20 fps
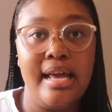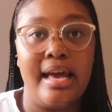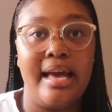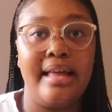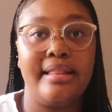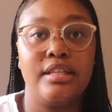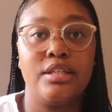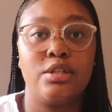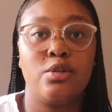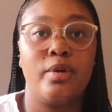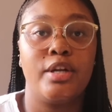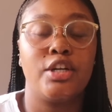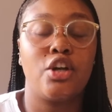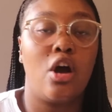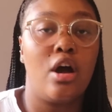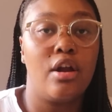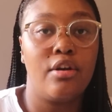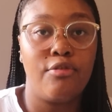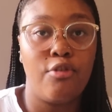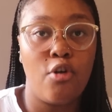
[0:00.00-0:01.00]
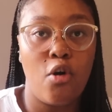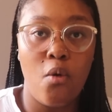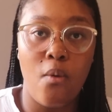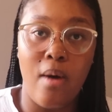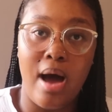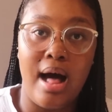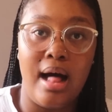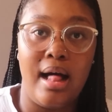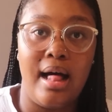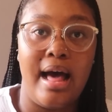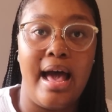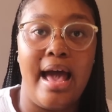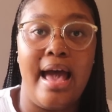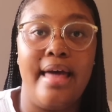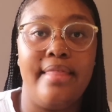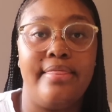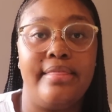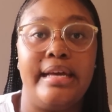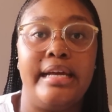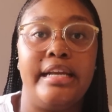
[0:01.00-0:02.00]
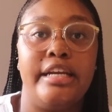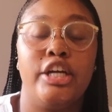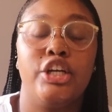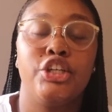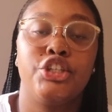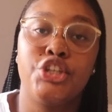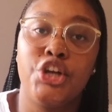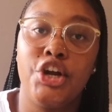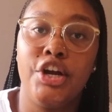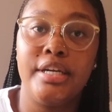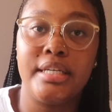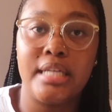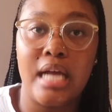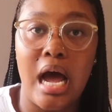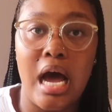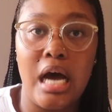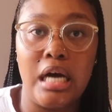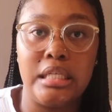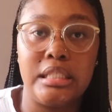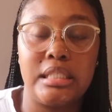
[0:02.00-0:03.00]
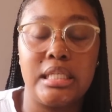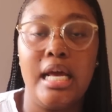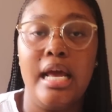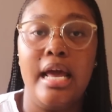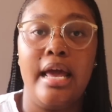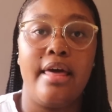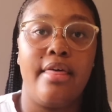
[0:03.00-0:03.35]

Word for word: and this went on for a while, and then it turned out